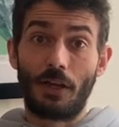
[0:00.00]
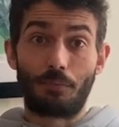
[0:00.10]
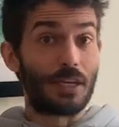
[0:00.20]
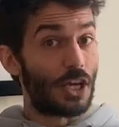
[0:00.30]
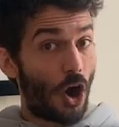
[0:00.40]

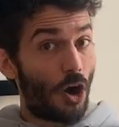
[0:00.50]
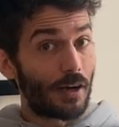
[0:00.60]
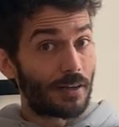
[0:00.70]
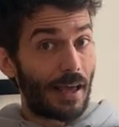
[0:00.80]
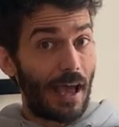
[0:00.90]

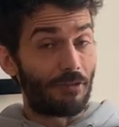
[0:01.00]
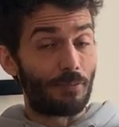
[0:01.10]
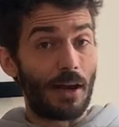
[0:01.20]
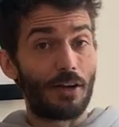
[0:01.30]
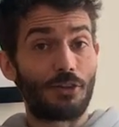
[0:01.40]
PR'd in the half
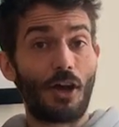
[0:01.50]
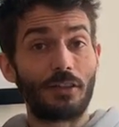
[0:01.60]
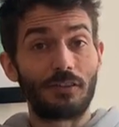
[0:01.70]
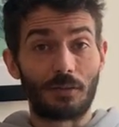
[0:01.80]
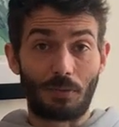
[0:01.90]

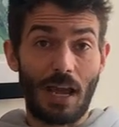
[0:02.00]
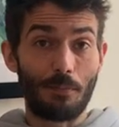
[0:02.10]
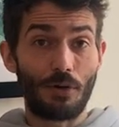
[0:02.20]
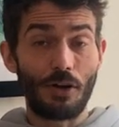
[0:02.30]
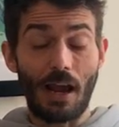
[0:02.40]
marathon in
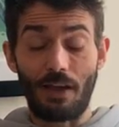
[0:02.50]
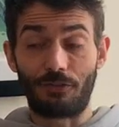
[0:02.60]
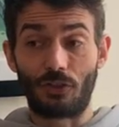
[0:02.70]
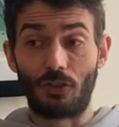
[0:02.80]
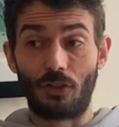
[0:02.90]
September
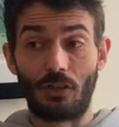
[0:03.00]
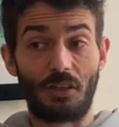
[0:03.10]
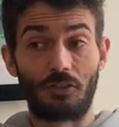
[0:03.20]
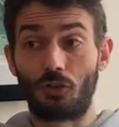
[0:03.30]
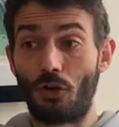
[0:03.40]
after a, uh, sort